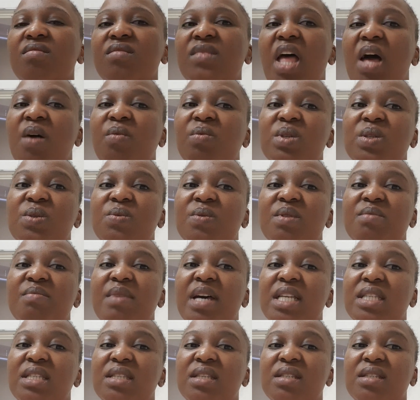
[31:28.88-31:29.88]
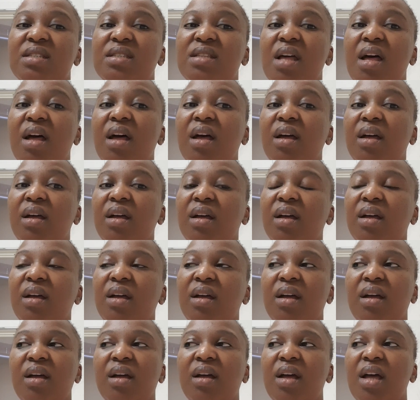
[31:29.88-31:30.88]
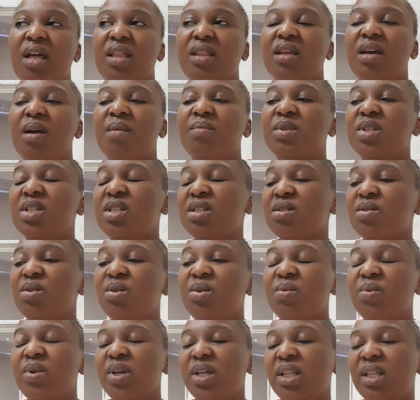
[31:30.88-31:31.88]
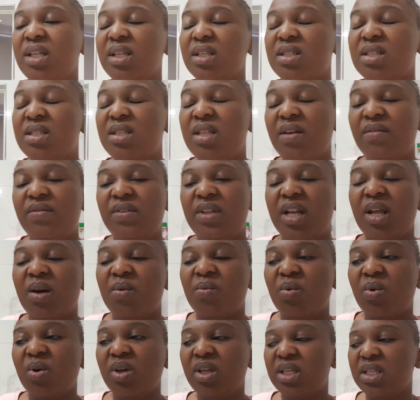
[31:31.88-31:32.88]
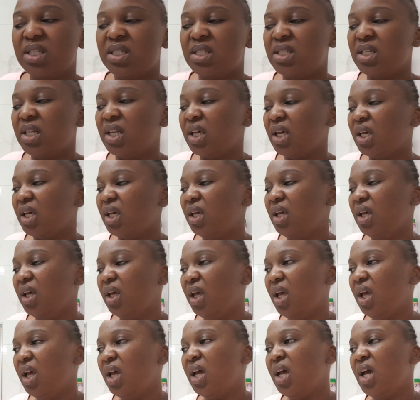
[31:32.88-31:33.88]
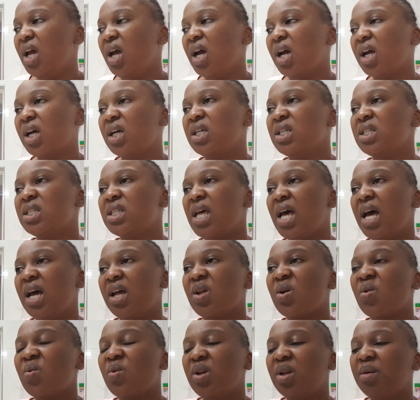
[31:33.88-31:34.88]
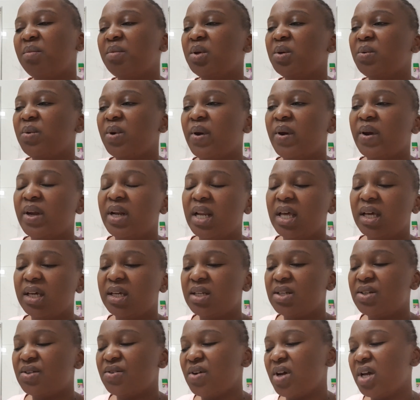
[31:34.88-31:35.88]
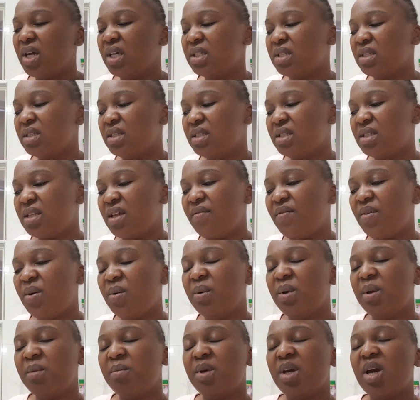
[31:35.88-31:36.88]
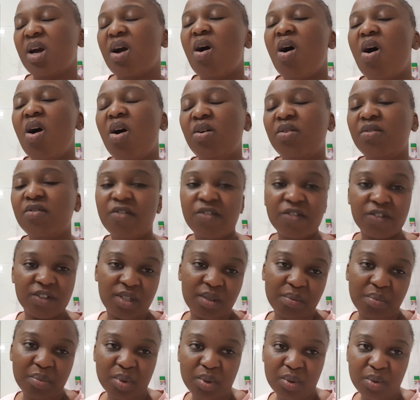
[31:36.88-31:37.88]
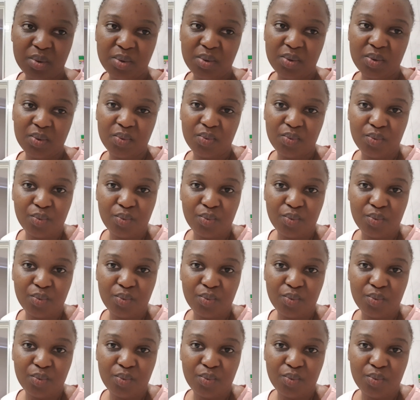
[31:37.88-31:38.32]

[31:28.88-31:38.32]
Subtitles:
I was with my sister. I think I'm just gonna wear the stuff that I wore yesterday, because I don't want to be wearing like a dress and stuff. I want to be comfortable.